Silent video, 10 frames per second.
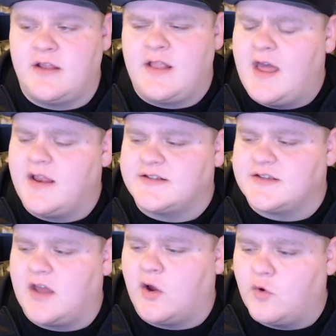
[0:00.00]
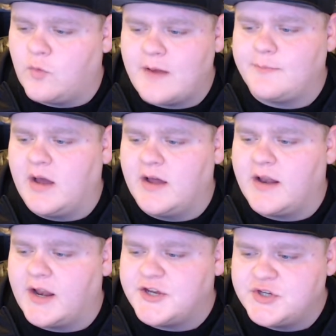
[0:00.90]
that is a great pun,
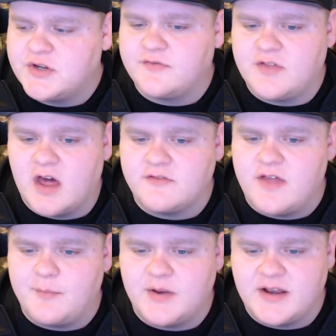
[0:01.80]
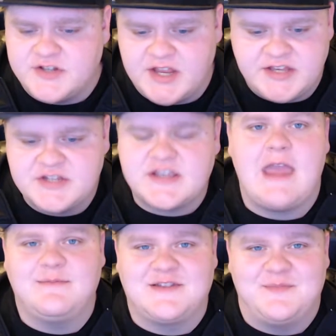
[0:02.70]
and I should have thought of that, but it just
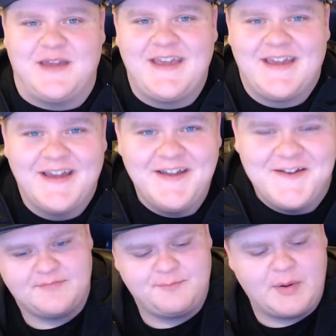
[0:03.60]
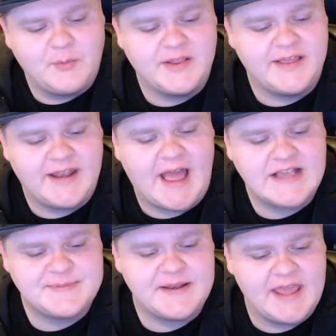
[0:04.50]
came to me. But really, it
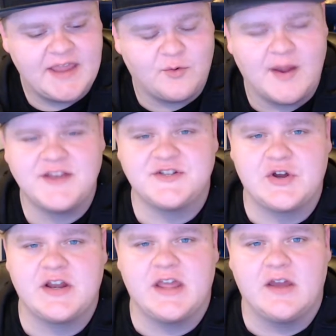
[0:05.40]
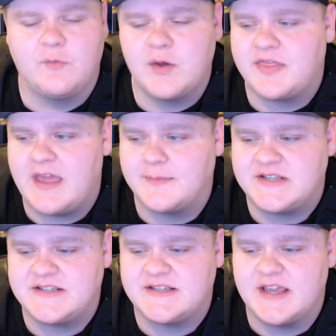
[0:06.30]
has been a great journey with the
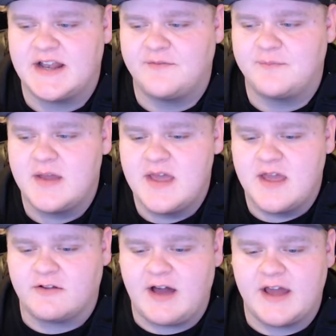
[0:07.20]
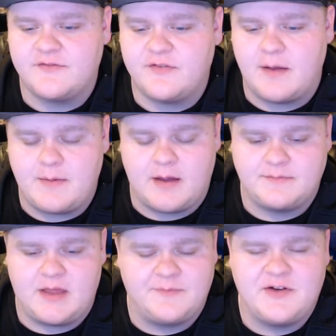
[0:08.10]
MCC, and I'm glad
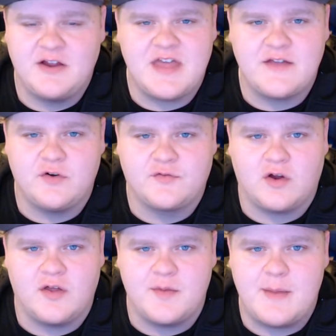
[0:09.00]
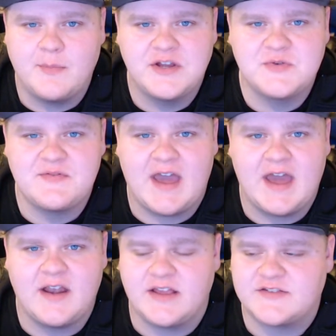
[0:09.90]
I'm very thankful for all the memories we've
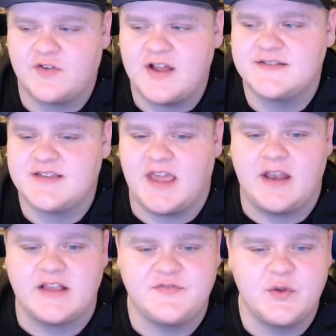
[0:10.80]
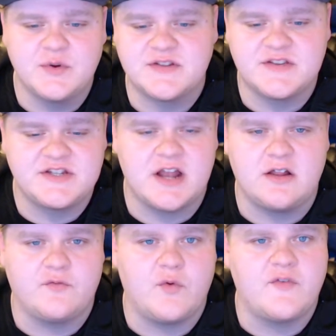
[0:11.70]
had as friends and as viewers of the channel.
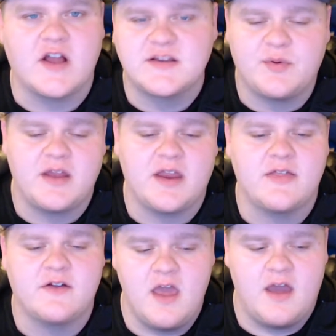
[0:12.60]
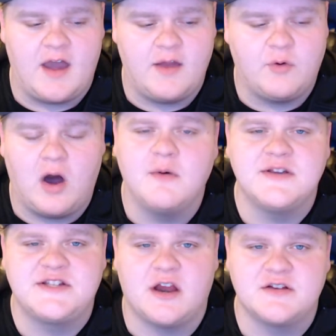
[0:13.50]
If we've got to play together, I will
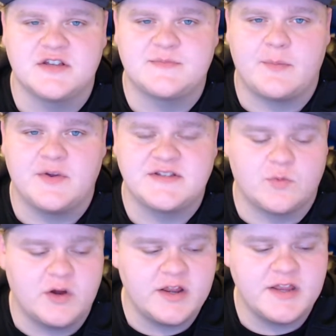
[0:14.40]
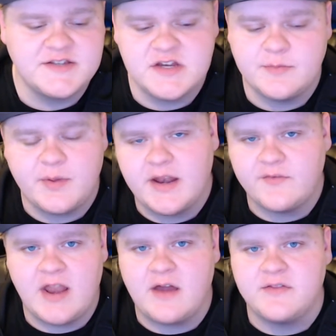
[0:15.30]
always cherish those memories, and we're going to continue to play it
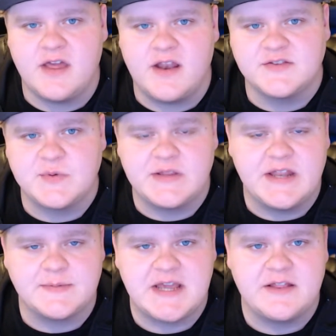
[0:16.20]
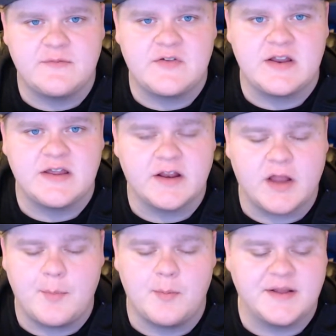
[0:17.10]
every now and then as we lead up to Halo Infinite in a
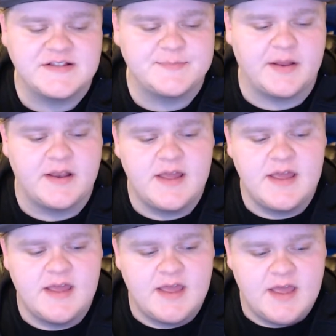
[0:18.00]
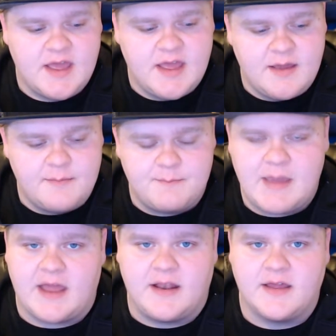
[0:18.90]
couple months. But
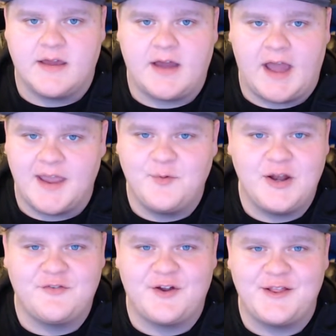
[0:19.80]
man, I am ready for Halo